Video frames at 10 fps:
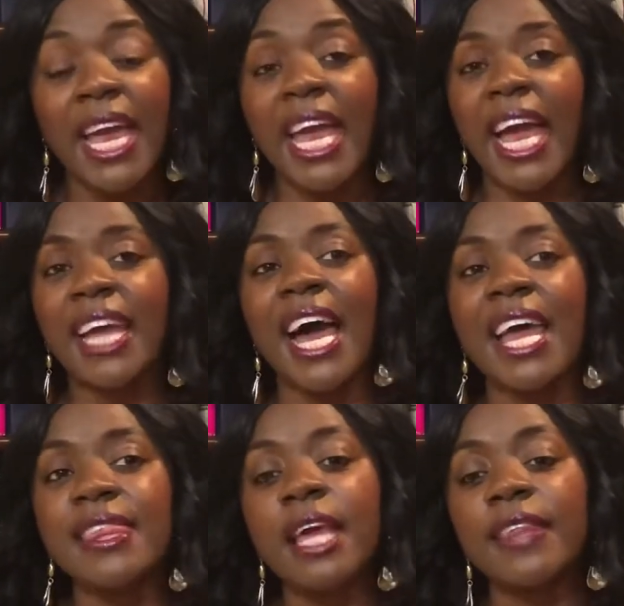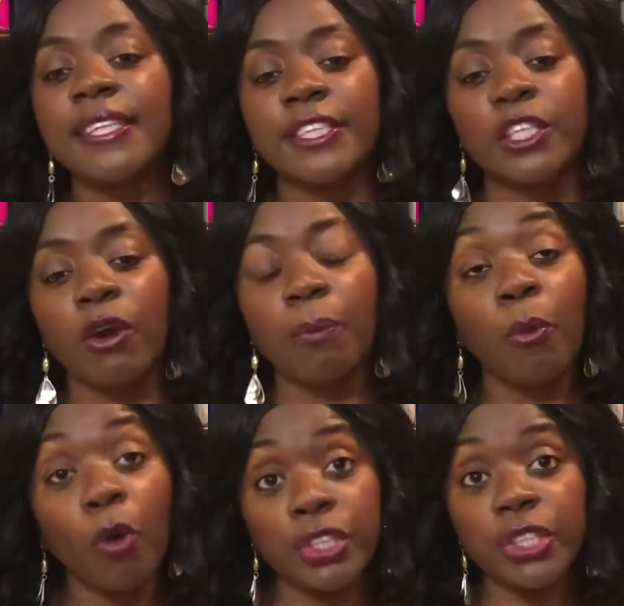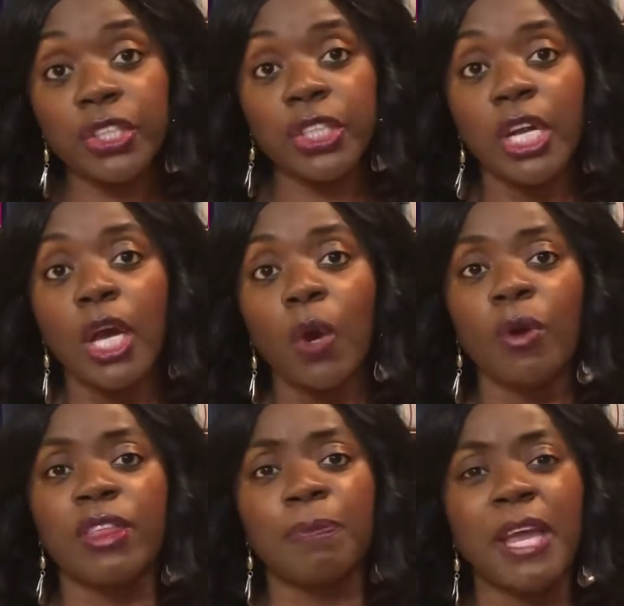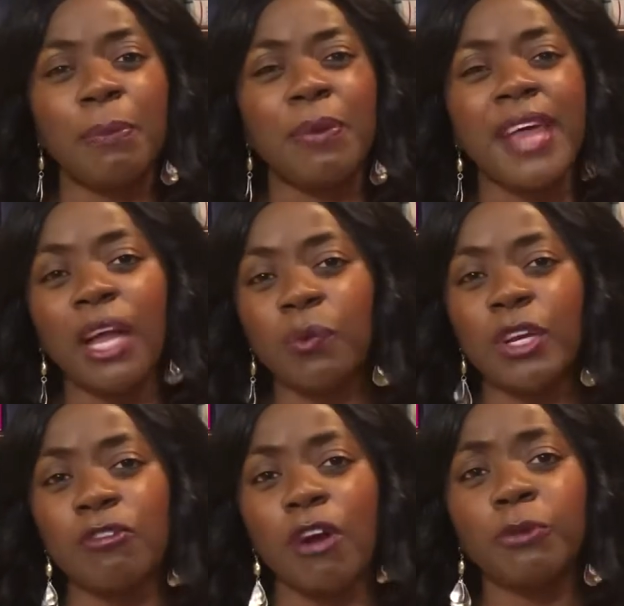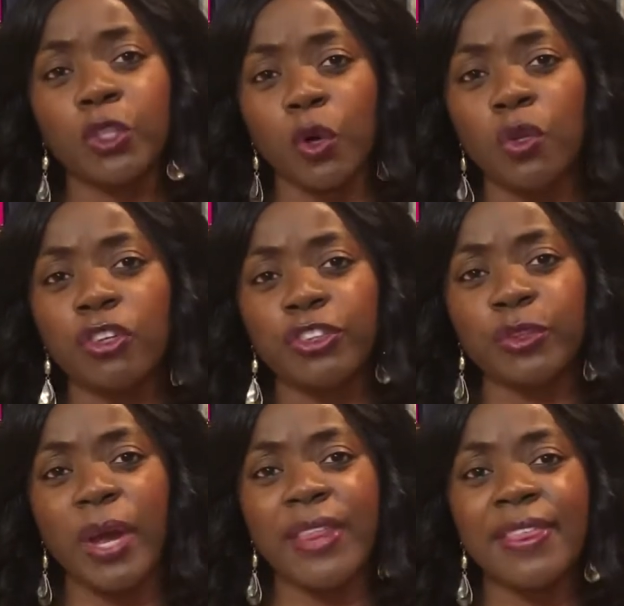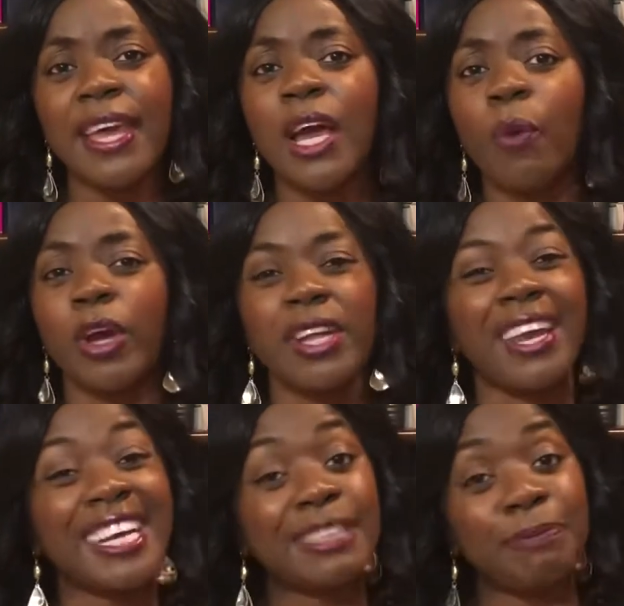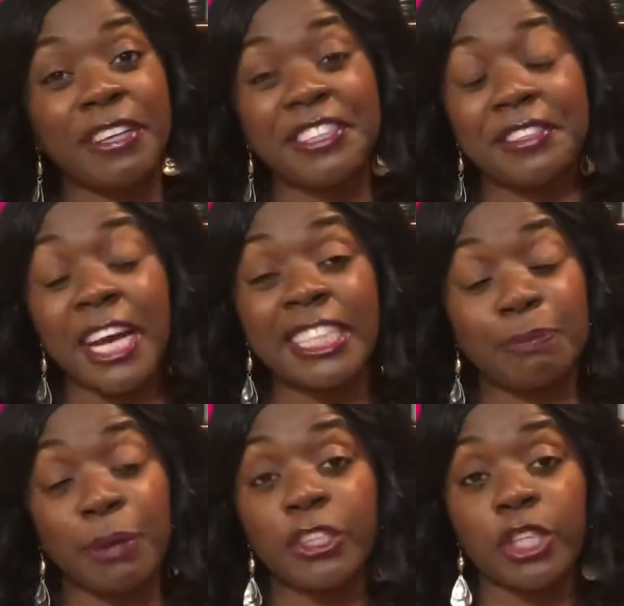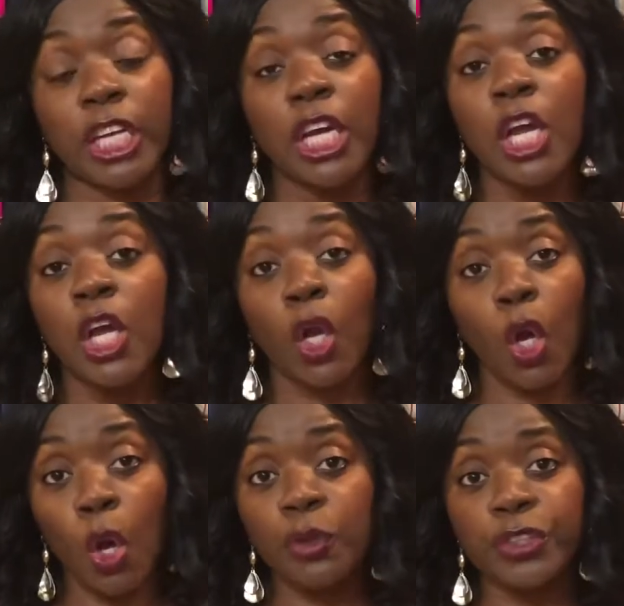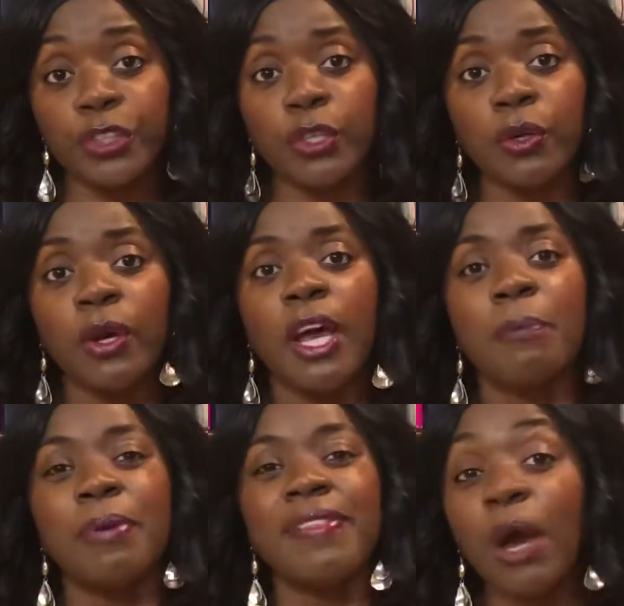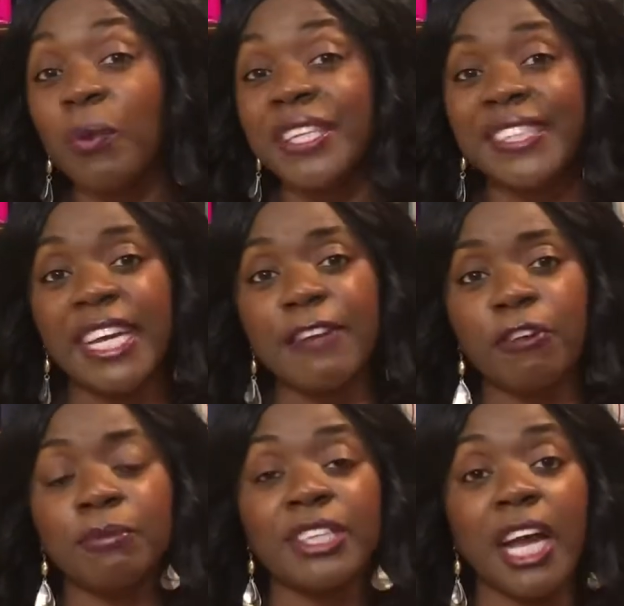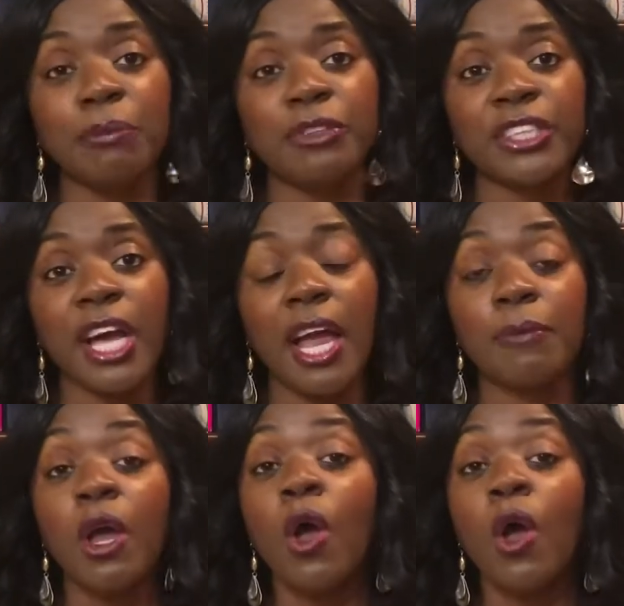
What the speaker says: And I think this is so important with people that we rub shoulders with, we're not especially close to, but that we see from time to time.